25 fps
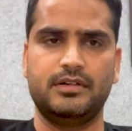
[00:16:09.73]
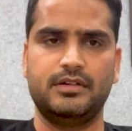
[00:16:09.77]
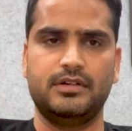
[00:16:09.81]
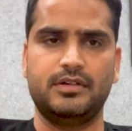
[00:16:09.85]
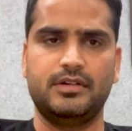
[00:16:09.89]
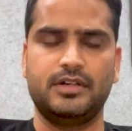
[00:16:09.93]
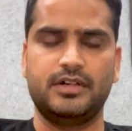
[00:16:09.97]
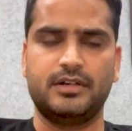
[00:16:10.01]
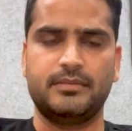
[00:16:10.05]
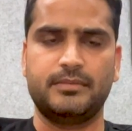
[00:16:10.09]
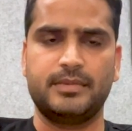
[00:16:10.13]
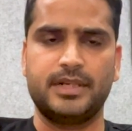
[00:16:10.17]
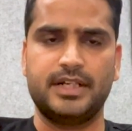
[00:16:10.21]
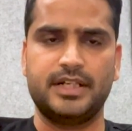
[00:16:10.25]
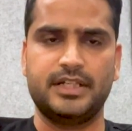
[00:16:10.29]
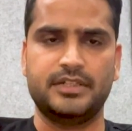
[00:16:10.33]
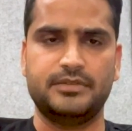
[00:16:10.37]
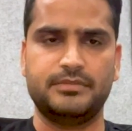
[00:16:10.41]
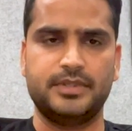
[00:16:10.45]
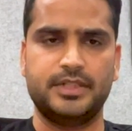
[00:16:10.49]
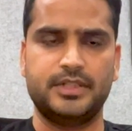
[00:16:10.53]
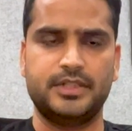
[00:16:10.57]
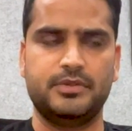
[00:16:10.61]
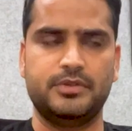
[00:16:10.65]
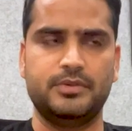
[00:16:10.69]
order
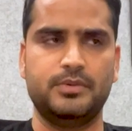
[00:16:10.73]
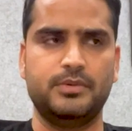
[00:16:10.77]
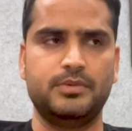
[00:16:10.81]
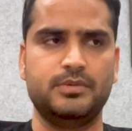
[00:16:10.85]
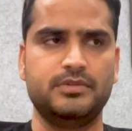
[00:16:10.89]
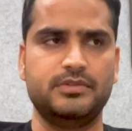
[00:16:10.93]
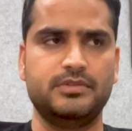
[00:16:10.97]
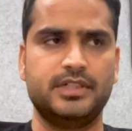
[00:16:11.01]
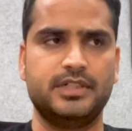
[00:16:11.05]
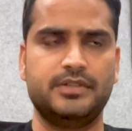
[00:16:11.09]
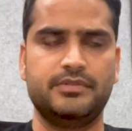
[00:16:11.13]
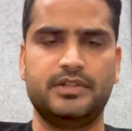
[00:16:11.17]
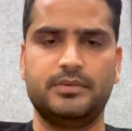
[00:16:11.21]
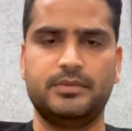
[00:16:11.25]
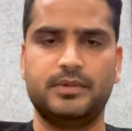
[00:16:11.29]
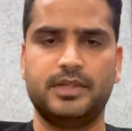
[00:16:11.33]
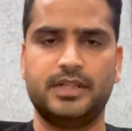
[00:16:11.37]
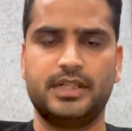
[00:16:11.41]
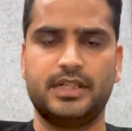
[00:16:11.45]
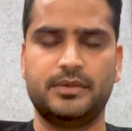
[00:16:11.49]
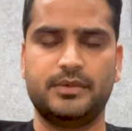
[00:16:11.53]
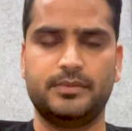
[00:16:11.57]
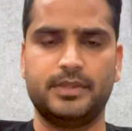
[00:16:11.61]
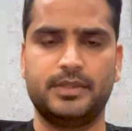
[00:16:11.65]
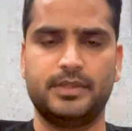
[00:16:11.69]
management tools that we are
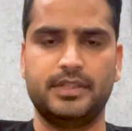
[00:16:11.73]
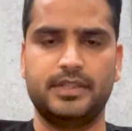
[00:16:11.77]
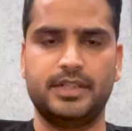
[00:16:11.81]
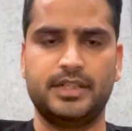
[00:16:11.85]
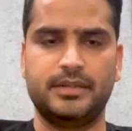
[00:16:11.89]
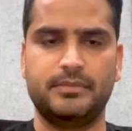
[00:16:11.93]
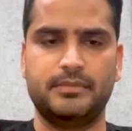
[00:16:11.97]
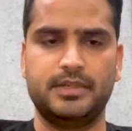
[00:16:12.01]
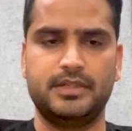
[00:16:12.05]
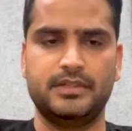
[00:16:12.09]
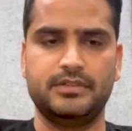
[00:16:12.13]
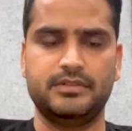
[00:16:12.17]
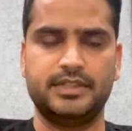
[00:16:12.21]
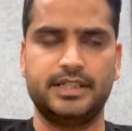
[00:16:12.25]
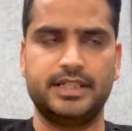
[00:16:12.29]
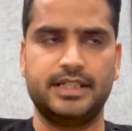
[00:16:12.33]
working with enablers